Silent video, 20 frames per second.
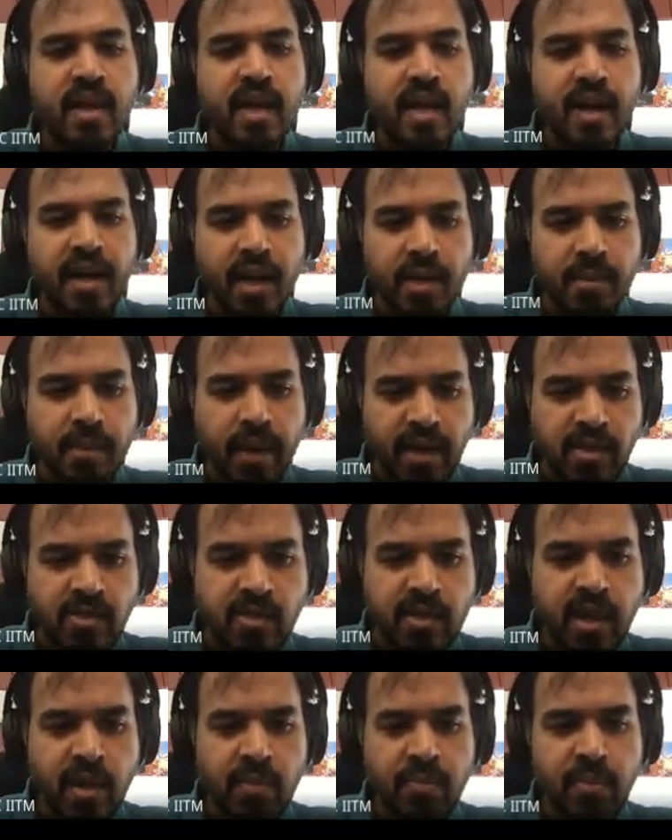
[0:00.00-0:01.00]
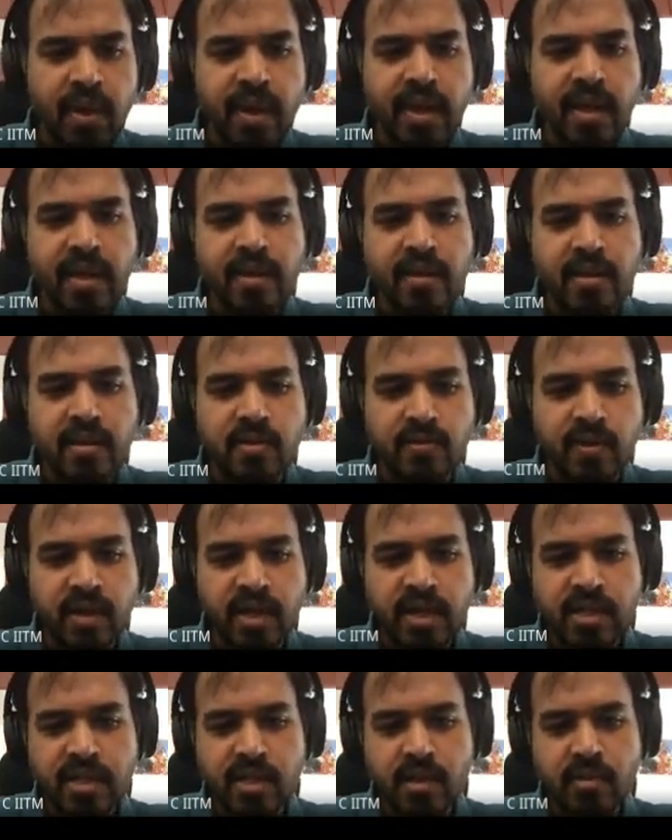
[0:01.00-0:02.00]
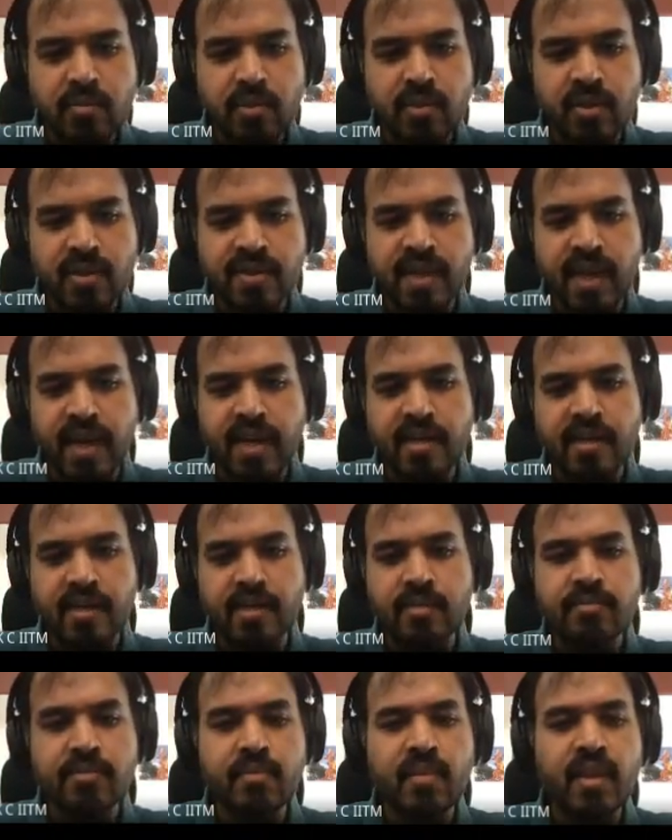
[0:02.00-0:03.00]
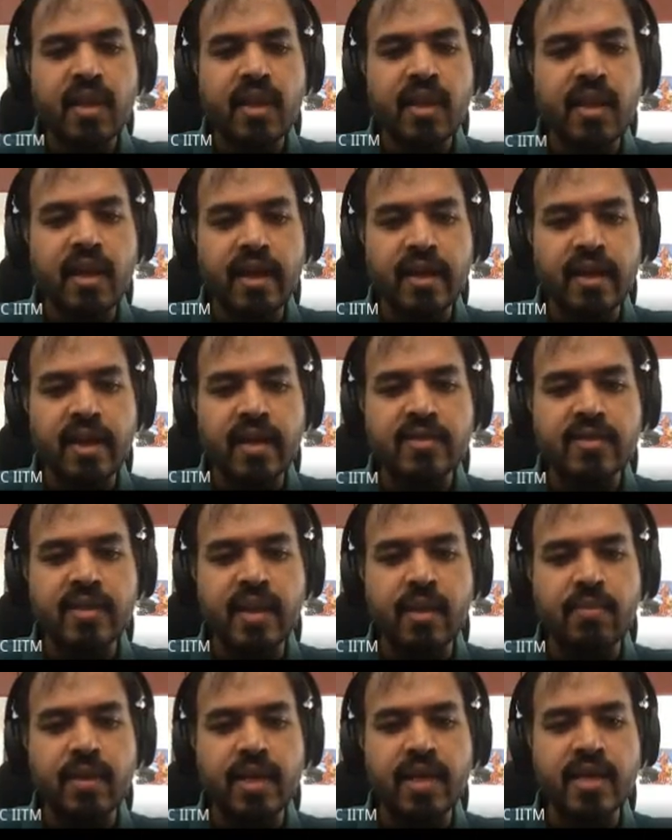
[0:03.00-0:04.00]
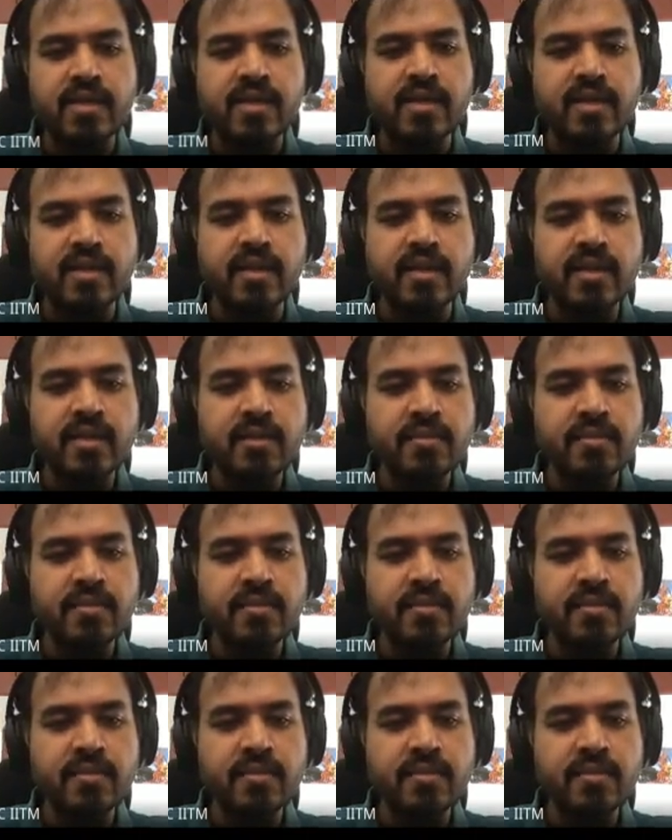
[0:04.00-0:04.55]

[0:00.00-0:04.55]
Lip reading: And I'm actually applying this first term to the second term. And that's the application here.